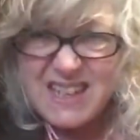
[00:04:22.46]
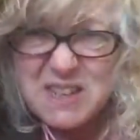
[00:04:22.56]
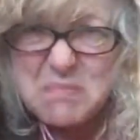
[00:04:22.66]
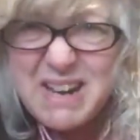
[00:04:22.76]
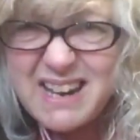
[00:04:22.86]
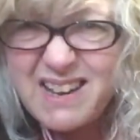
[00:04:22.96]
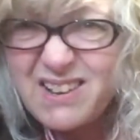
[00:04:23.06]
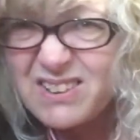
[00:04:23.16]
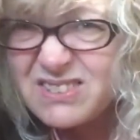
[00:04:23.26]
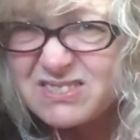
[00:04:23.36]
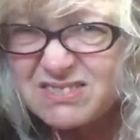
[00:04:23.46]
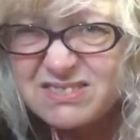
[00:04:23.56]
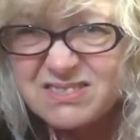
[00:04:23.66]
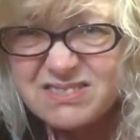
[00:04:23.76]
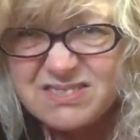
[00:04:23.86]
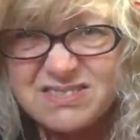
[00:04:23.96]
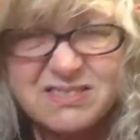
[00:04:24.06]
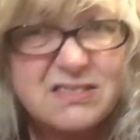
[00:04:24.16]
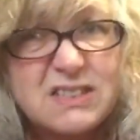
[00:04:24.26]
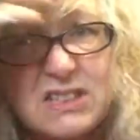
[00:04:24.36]
And my hair,
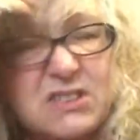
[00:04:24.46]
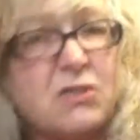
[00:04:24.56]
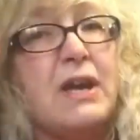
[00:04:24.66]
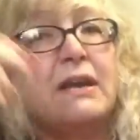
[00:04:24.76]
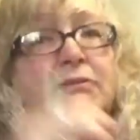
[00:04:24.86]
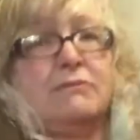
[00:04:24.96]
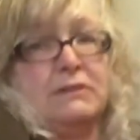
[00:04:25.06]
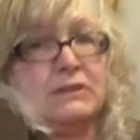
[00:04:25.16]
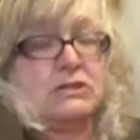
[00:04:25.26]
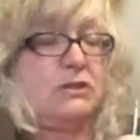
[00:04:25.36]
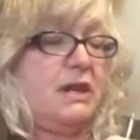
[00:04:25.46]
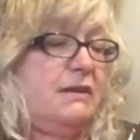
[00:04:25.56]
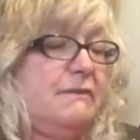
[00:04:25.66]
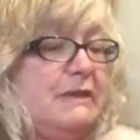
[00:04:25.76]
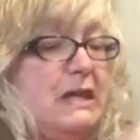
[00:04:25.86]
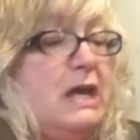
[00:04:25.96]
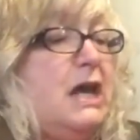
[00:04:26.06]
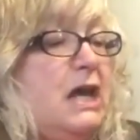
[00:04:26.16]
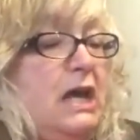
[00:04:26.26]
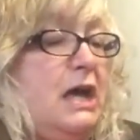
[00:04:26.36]
it's okay. It's
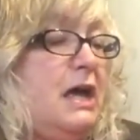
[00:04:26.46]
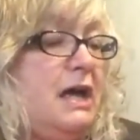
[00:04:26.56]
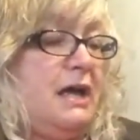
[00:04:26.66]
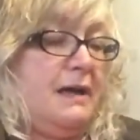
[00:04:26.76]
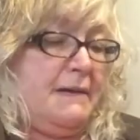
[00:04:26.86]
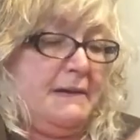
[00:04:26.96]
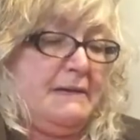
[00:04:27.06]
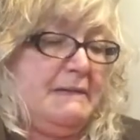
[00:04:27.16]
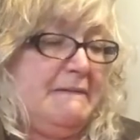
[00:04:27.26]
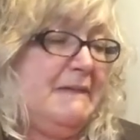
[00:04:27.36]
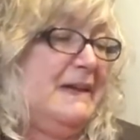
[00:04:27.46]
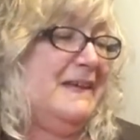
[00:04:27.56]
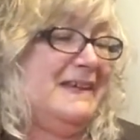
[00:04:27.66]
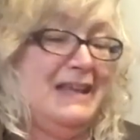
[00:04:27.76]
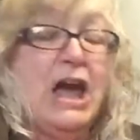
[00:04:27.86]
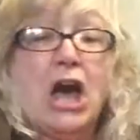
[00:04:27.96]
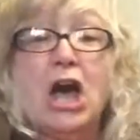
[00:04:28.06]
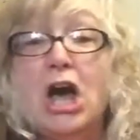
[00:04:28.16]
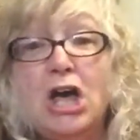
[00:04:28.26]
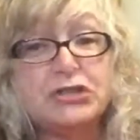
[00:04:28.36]

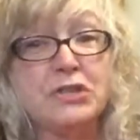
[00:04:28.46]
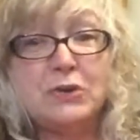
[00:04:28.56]
okay. So